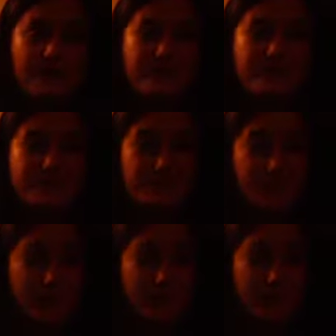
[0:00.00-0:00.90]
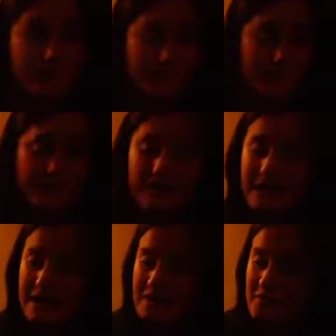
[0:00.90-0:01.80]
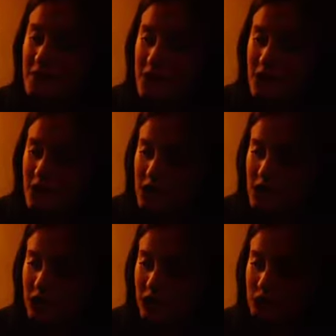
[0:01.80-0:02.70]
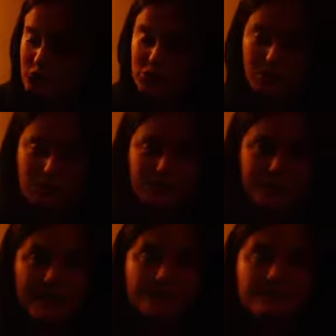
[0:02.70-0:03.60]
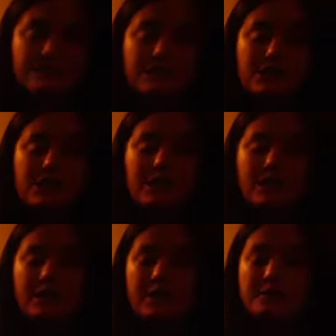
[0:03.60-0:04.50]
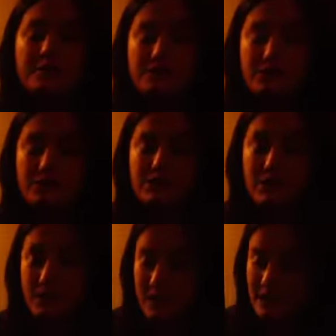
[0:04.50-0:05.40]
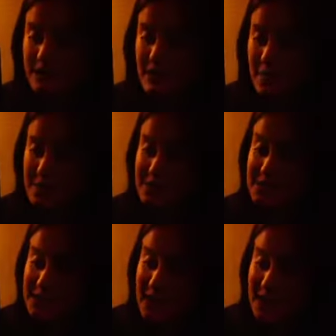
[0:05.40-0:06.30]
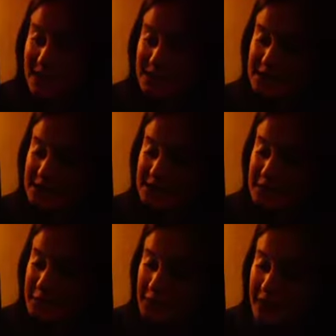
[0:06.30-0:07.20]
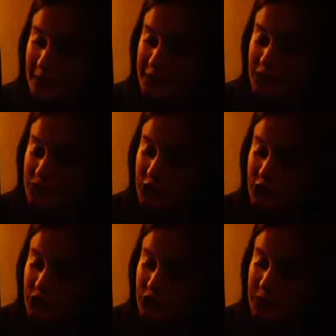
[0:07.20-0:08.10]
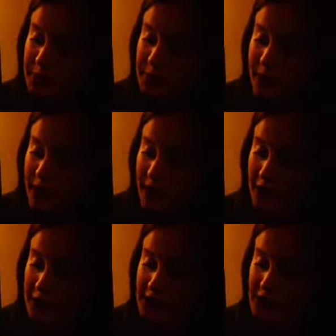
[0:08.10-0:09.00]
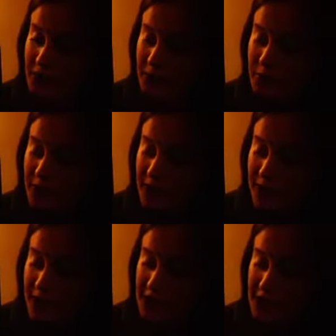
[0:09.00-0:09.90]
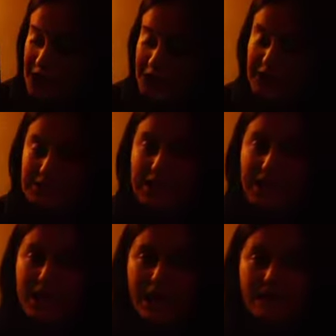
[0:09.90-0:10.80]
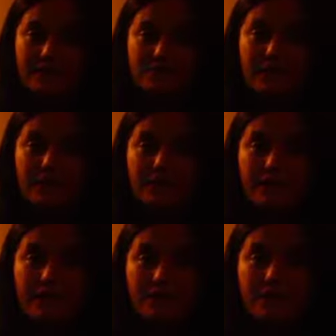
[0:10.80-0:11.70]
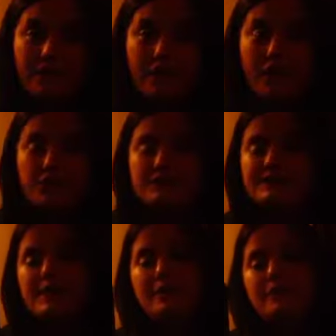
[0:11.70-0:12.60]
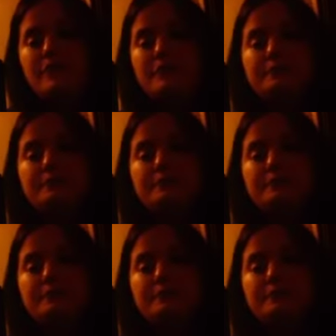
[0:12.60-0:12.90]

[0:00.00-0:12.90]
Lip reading: situations in their life: low socioeconomic status, family structure, parents, community agencies, and the child him or herself.